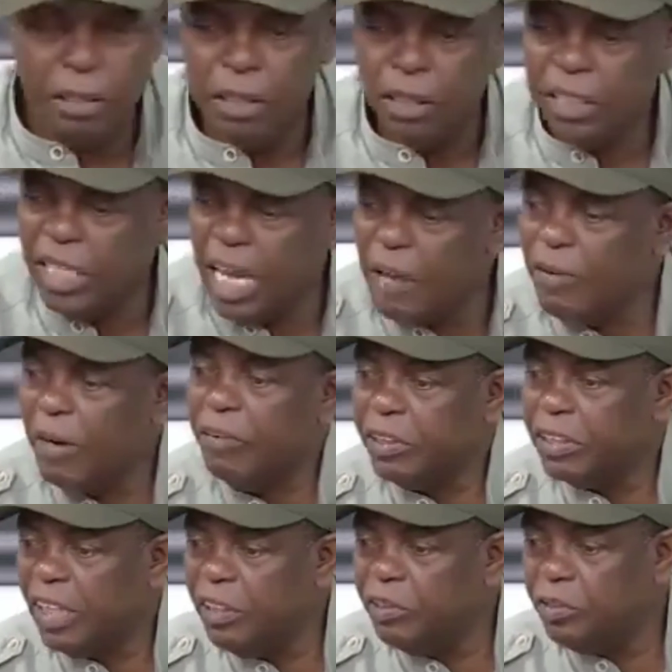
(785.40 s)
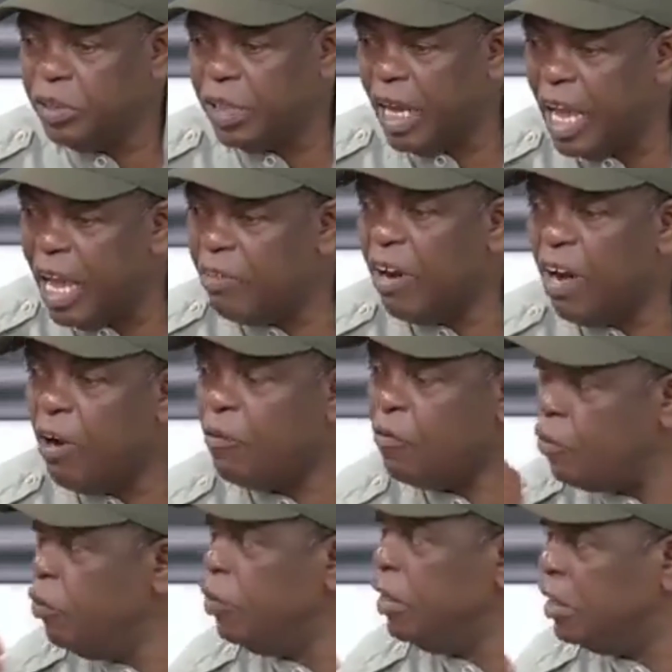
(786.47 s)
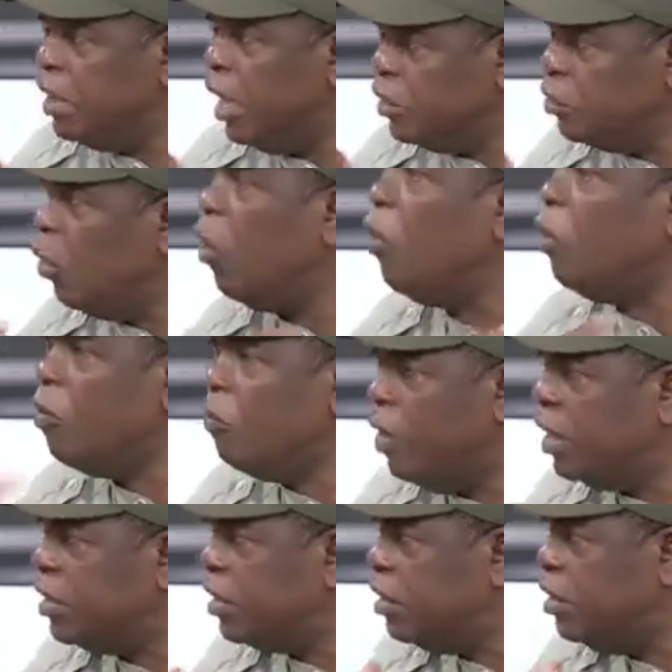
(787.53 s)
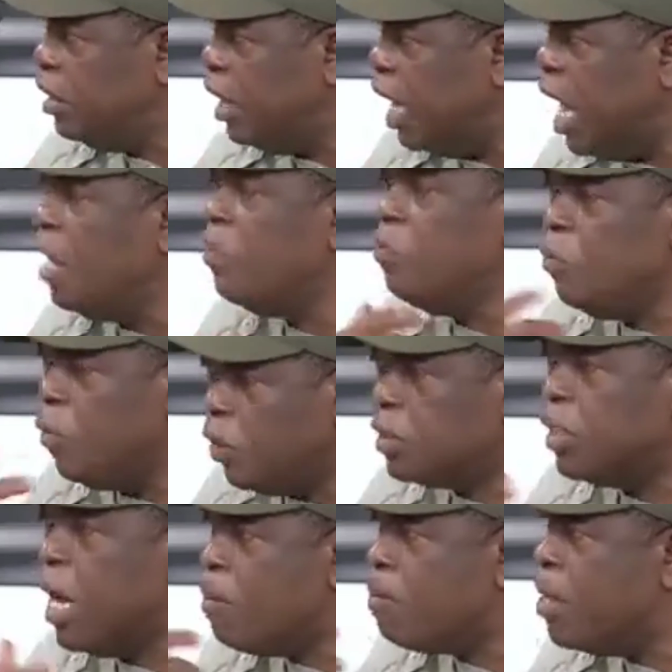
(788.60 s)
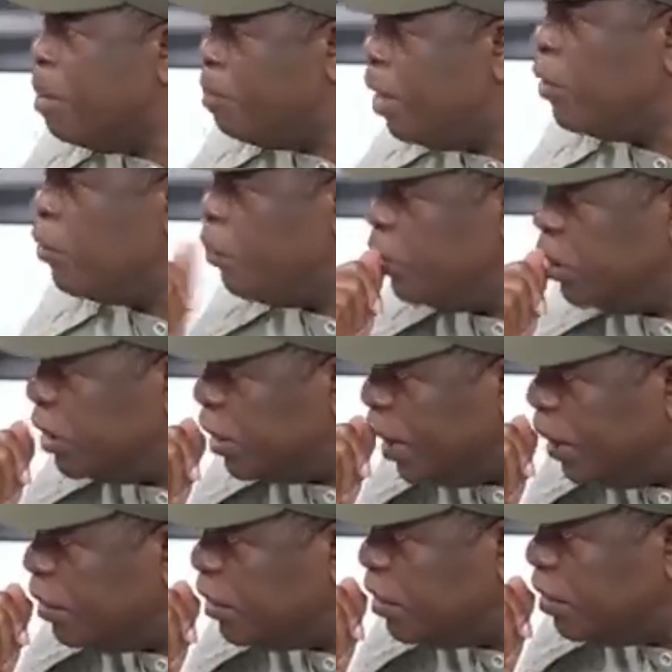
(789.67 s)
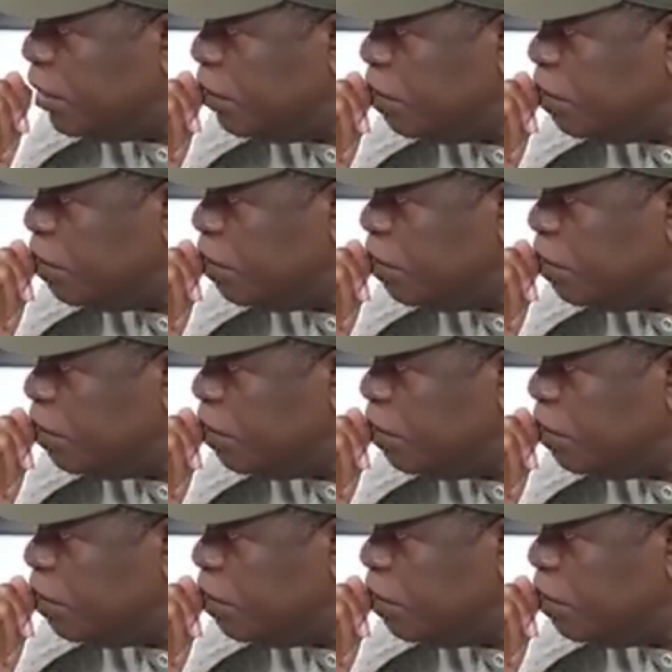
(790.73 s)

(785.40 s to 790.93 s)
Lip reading: Never return to the era of coup d'etats. All of us are not happy about coup d'etats.